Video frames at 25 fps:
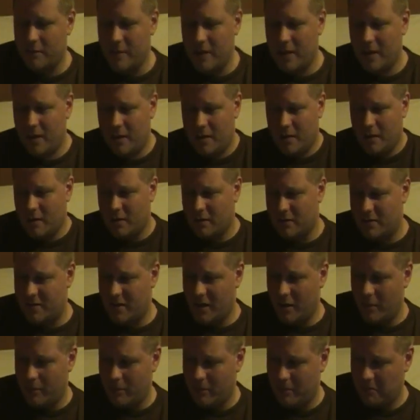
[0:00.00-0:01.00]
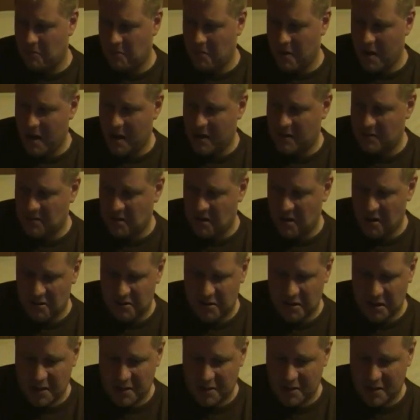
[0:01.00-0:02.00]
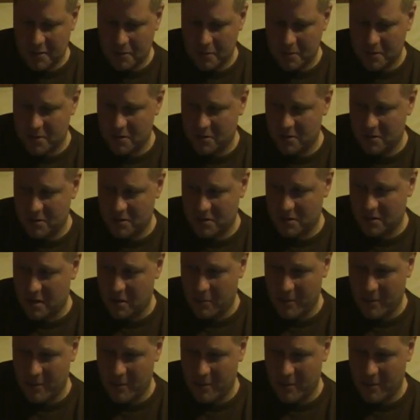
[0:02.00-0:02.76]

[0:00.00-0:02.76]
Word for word: meaning, you know, sub-Antarctic temperatures,